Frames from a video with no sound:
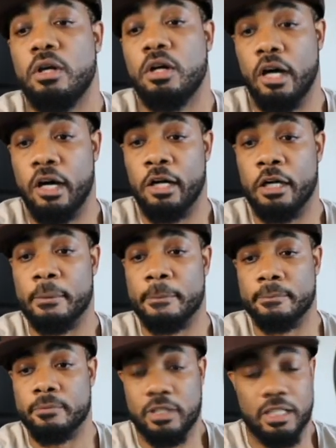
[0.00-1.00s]
The
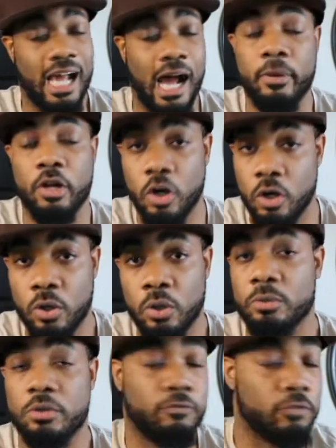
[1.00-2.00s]
common
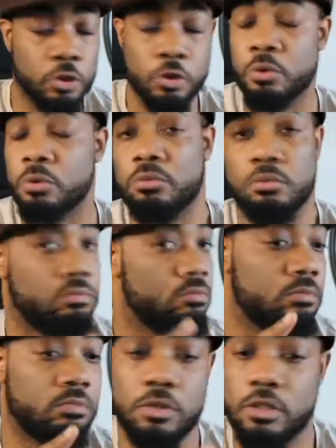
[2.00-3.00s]
cold, flu,
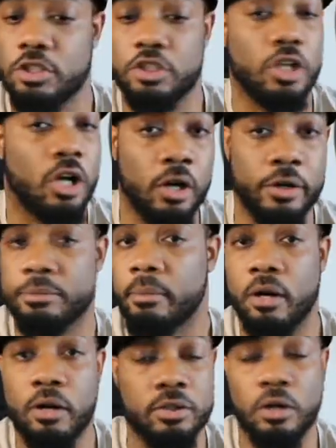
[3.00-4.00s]
SARS,
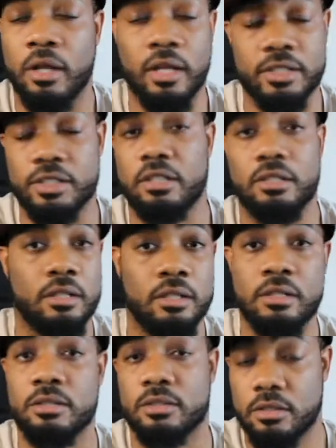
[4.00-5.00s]
MERS, all that shit
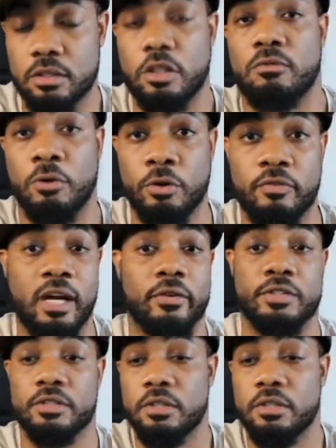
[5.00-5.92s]
is coronavirus.